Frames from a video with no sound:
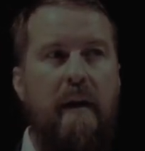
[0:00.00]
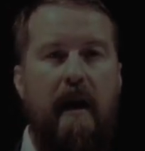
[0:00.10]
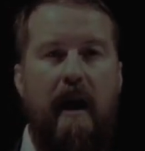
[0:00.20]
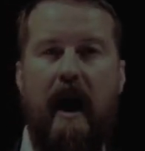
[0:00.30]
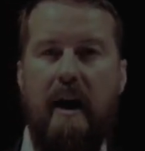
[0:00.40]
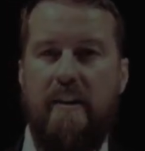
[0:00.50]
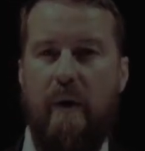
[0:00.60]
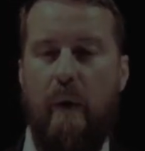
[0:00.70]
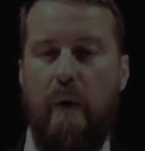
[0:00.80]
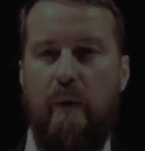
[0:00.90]
As
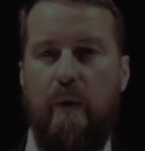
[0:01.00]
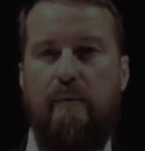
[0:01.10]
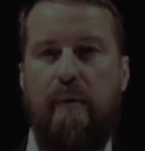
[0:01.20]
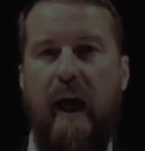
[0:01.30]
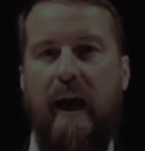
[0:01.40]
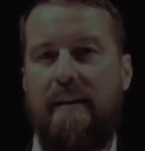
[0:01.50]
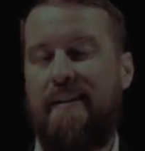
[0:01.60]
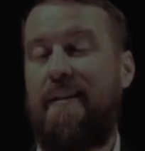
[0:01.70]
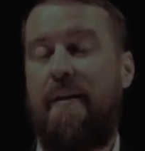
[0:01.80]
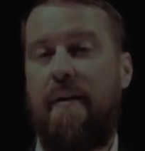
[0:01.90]
all good
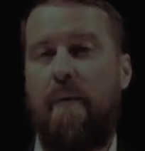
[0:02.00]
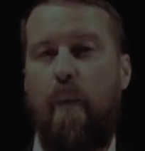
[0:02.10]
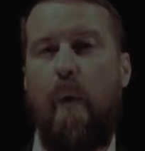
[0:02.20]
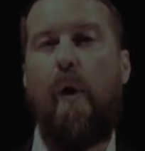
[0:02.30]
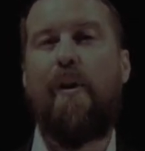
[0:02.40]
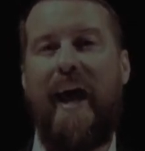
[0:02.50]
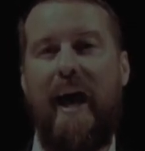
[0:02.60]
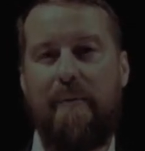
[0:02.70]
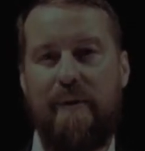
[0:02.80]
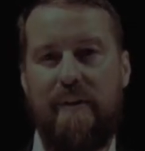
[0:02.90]
plans will
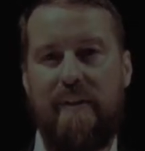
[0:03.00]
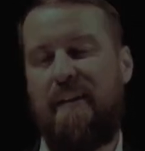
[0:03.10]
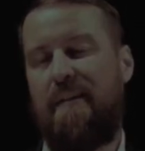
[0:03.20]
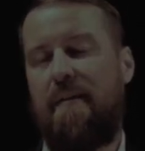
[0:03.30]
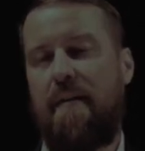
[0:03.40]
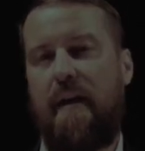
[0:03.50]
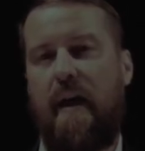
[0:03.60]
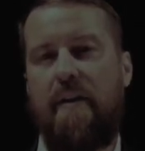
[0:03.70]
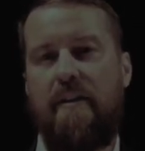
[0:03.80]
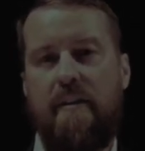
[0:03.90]
happen, and
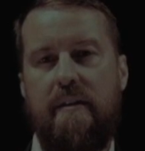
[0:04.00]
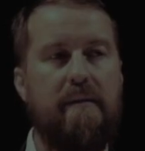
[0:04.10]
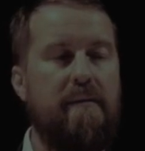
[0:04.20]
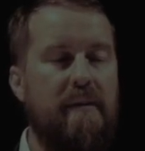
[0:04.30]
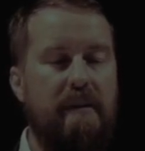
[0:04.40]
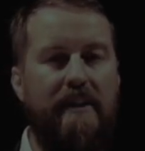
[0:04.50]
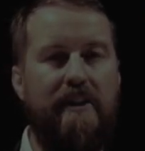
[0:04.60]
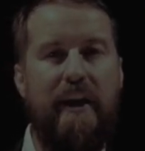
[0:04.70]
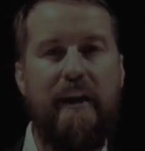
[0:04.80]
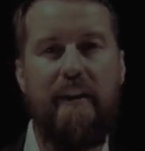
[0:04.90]
as they
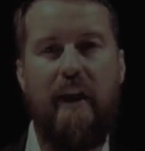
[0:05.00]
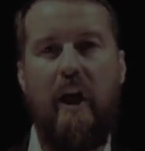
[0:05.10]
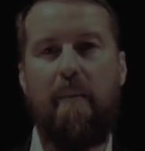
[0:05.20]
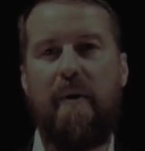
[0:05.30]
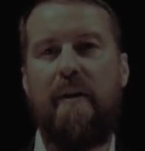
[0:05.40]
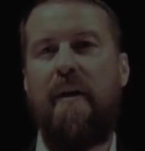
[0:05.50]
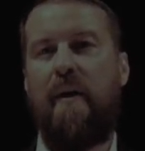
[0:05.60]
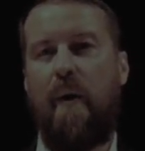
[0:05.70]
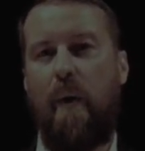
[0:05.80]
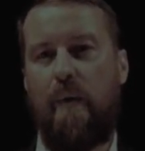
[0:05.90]
say in the army,
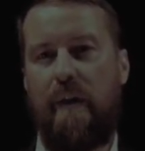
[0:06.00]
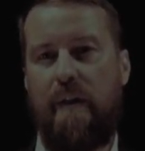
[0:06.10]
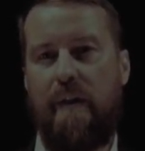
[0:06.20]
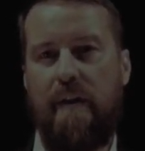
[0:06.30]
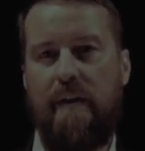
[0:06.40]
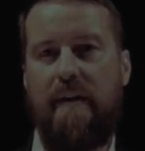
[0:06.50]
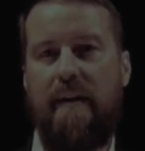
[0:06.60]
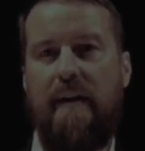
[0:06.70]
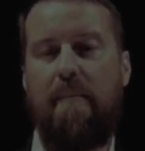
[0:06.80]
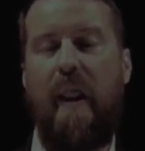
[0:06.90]
only
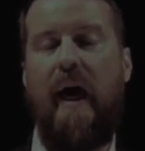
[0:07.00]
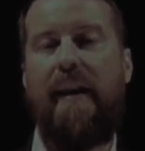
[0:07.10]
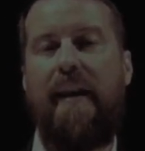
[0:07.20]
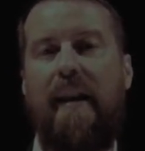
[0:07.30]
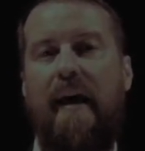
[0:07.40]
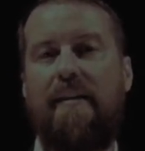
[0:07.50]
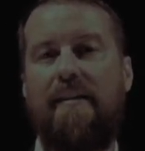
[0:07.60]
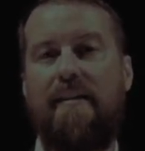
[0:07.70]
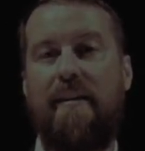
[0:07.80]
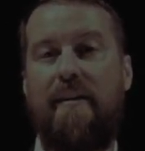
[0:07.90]
plan
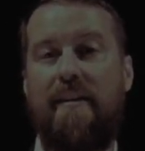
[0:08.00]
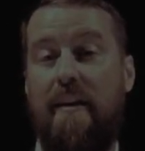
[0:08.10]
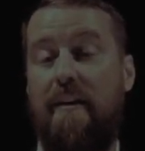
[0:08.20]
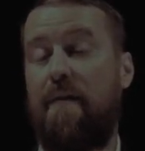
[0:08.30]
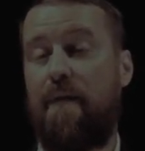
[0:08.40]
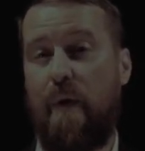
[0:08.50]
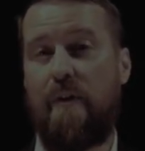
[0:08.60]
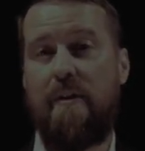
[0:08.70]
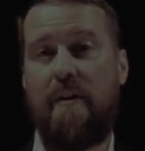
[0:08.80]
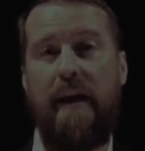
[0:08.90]
lasts until the
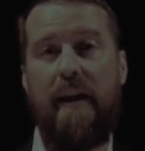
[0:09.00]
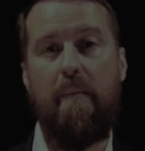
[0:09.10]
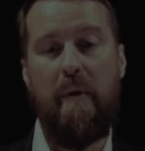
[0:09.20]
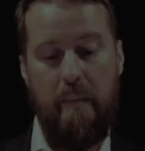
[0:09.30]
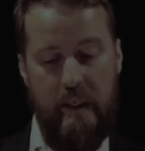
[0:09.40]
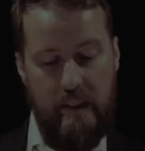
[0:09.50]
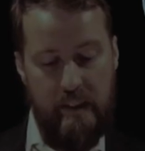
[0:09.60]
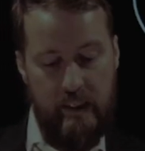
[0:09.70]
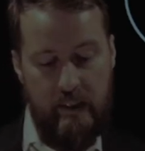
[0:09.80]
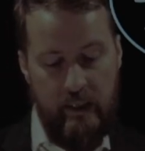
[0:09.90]
first enemy
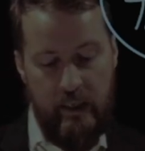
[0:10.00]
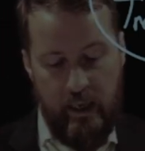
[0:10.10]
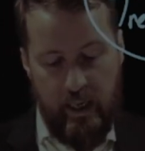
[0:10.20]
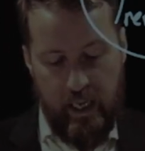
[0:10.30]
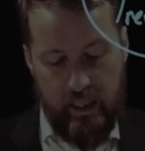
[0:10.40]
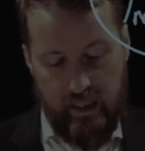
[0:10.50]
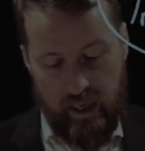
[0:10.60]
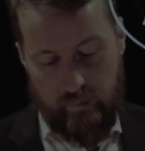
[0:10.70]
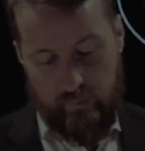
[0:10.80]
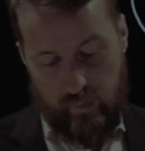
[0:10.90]
meeting. And
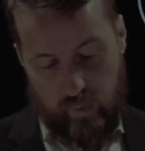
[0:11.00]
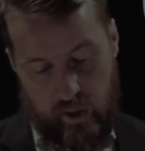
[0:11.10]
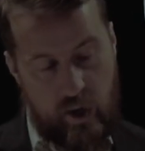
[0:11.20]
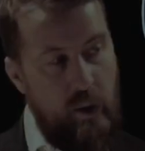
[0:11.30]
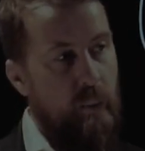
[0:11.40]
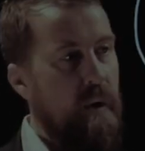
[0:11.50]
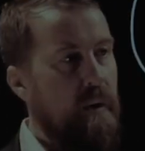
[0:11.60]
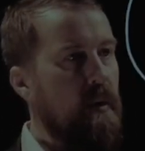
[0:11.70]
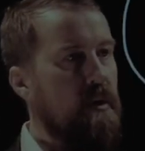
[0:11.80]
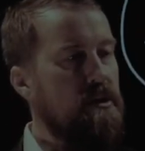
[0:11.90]
therefore, we
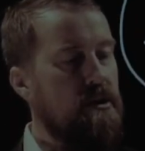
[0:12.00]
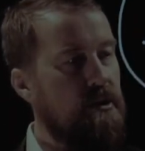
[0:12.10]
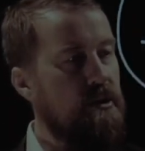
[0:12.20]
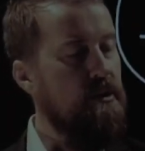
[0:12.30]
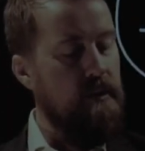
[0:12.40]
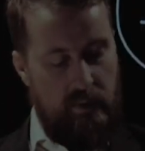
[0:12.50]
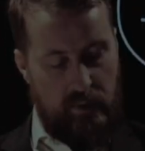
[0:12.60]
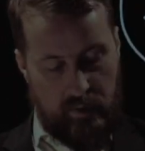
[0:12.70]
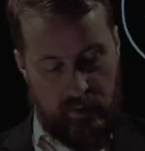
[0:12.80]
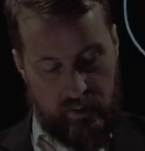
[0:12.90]
want to do
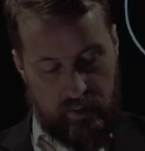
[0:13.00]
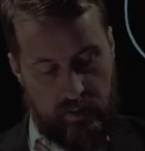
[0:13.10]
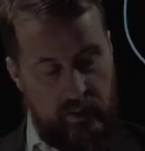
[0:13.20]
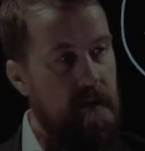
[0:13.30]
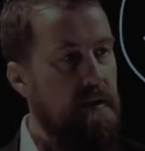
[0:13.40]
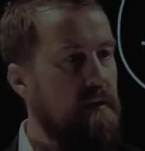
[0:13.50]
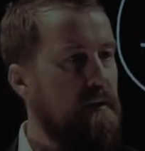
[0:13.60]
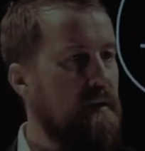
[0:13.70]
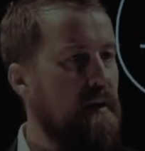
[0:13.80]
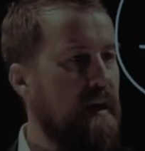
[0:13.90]

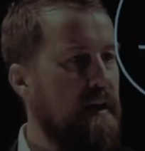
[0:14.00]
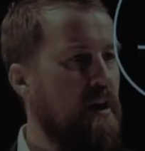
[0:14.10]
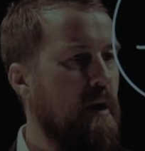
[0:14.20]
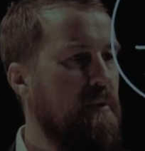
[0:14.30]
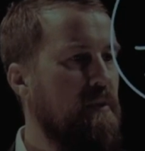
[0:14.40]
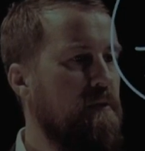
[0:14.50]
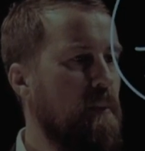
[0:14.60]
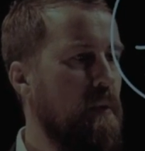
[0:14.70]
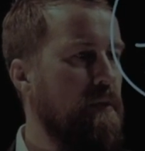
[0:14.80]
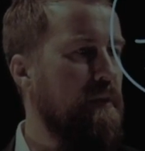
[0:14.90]
a couple of
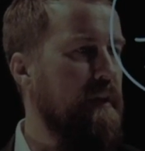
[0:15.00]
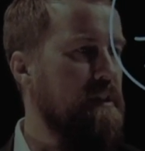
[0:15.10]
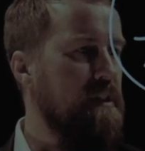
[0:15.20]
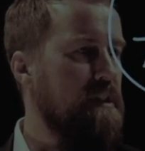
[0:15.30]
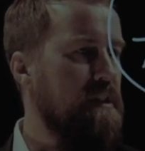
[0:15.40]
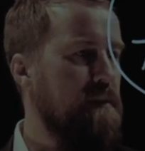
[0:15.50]
more things.